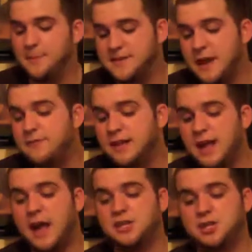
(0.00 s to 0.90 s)
70
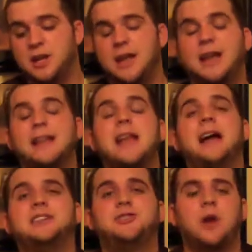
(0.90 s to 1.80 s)
catch and a
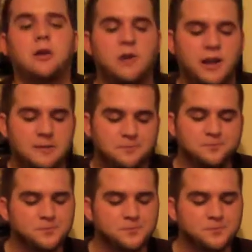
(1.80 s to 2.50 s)
90 truck rating.